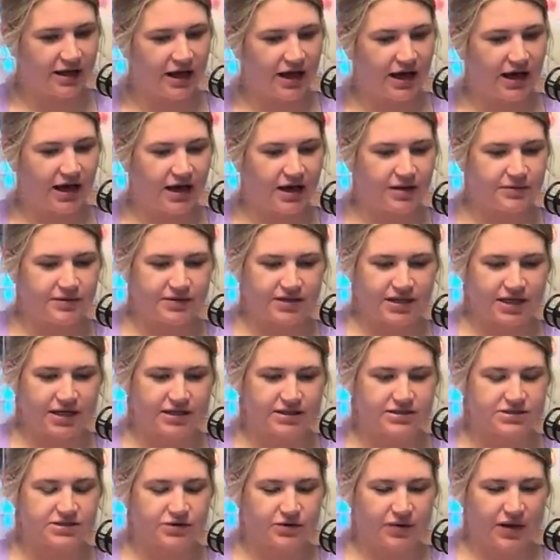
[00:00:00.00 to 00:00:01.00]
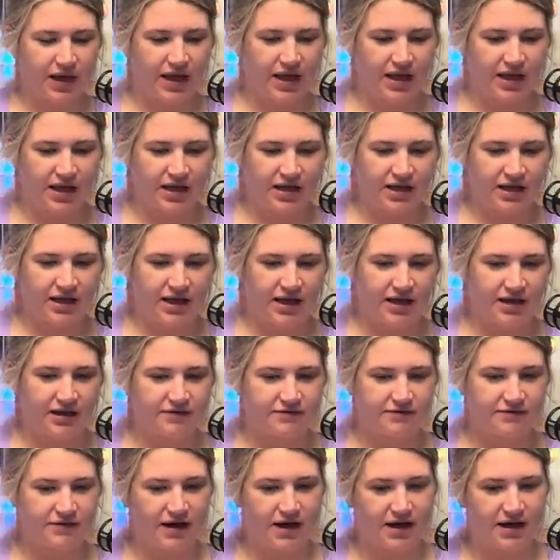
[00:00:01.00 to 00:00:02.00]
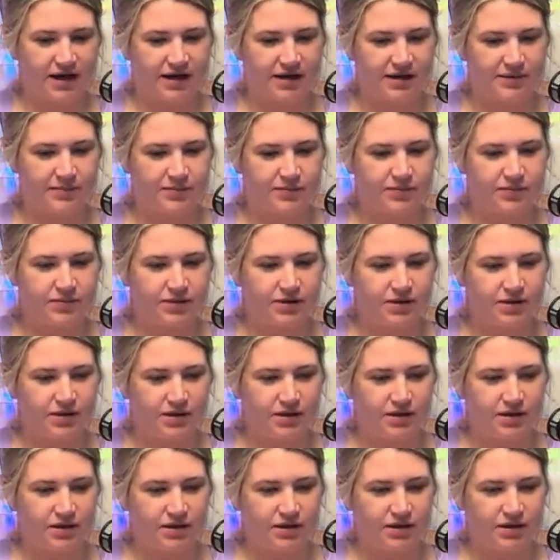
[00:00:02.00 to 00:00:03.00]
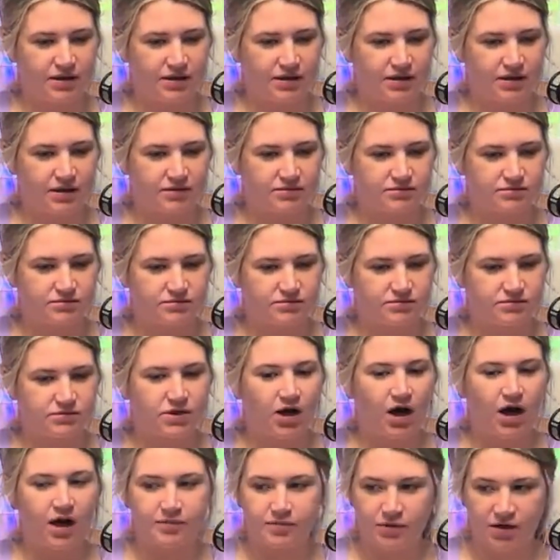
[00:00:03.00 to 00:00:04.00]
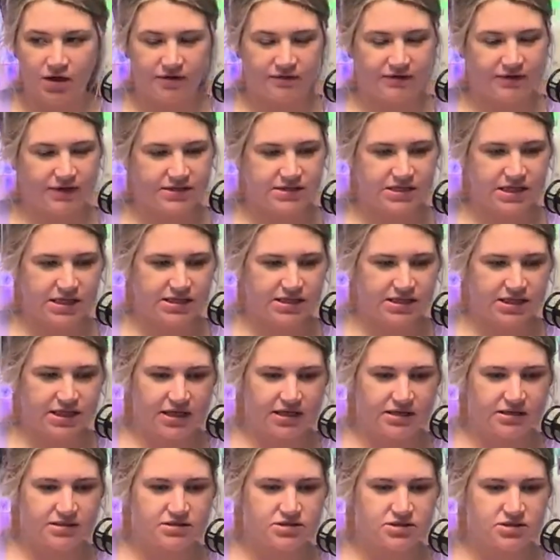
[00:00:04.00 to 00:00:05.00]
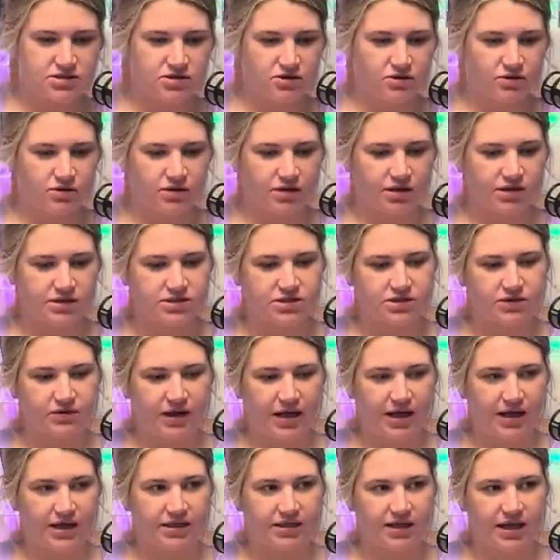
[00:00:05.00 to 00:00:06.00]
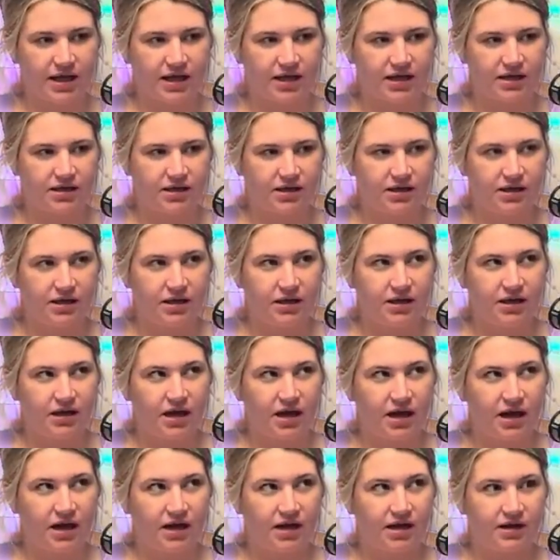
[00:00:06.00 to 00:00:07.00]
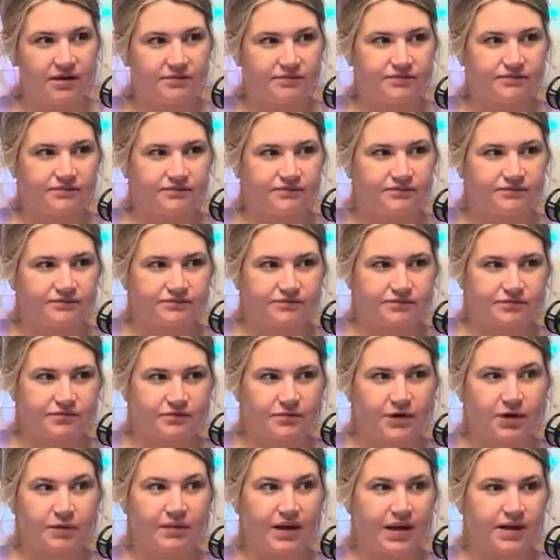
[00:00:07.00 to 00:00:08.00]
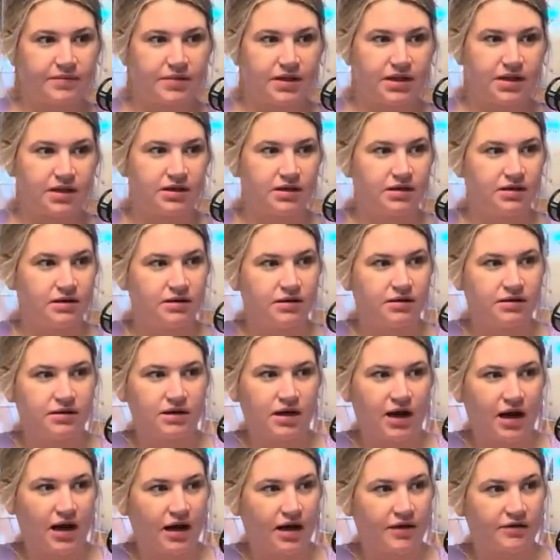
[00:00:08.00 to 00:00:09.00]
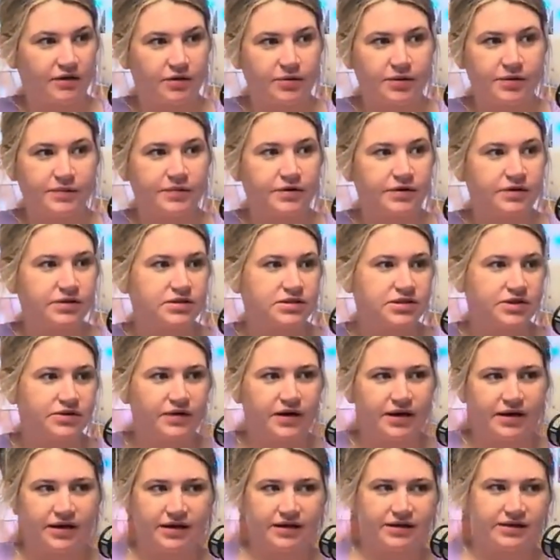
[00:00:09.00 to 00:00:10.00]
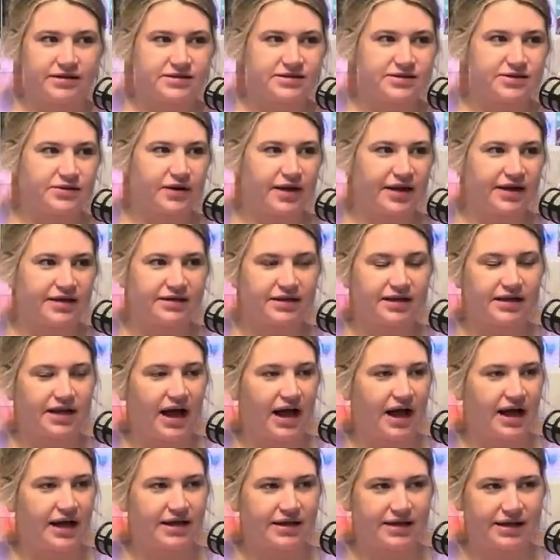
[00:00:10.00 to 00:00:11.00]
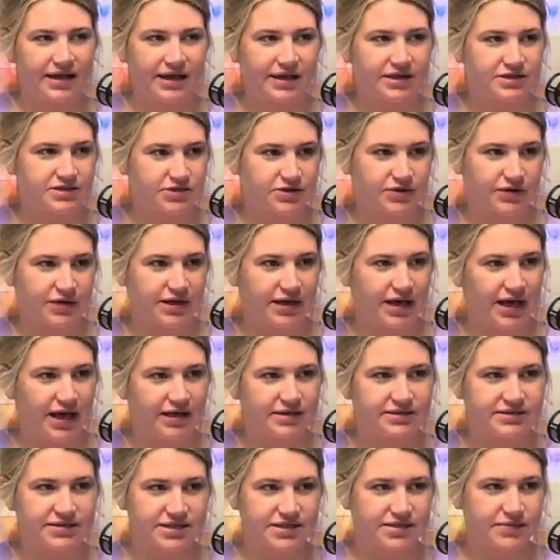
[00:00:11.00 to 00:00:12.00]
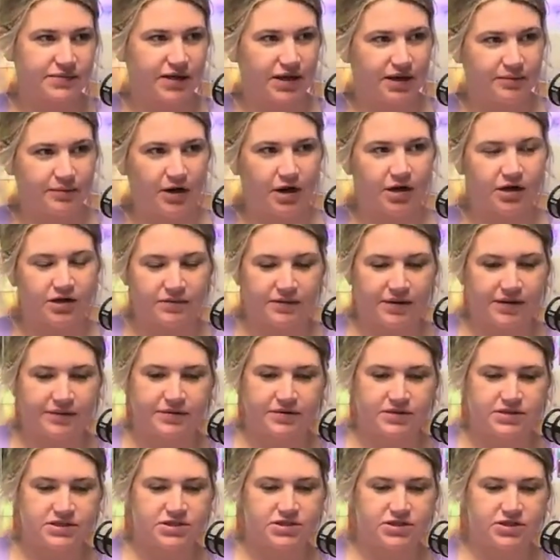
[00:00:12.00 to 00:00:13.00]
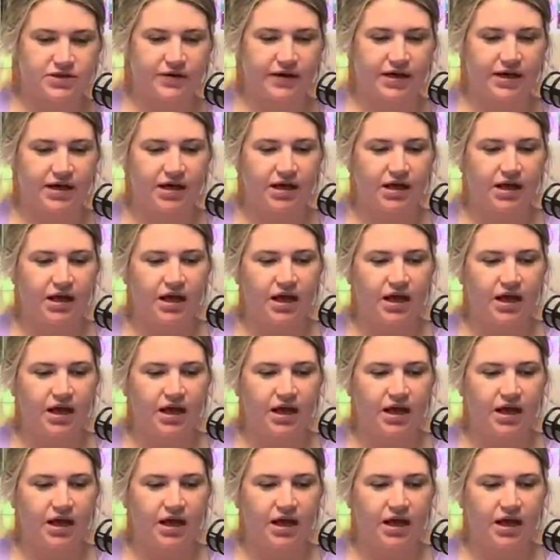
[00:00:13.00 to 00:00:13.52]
and then it's okay if I'm not perfect at things, or it's okay that maybe other people can do it, and it's okay that I can't do it yet. It doesn't mean I'm not going to be able to do it.